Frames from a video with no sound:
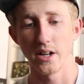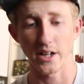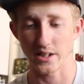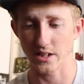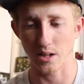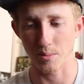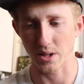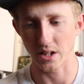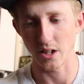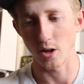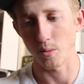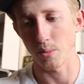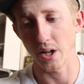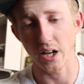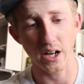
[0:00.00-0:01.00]
It's not a big
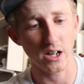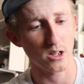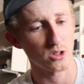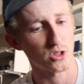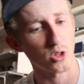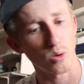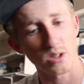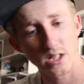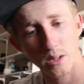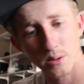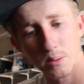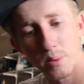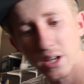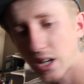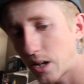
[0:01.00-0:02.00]
deal. But I also was able
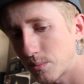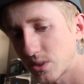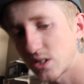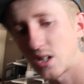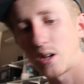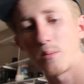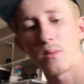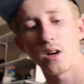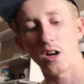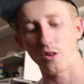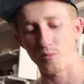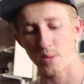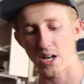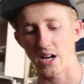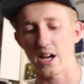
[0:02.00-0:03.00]
to pick up some
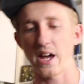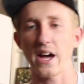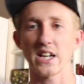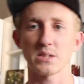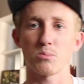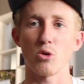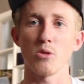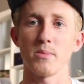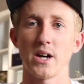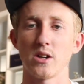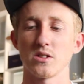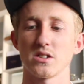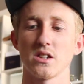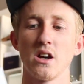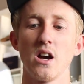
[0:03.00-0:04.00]
of my Hasport
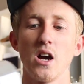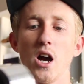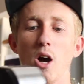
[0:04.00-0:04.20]
mounts.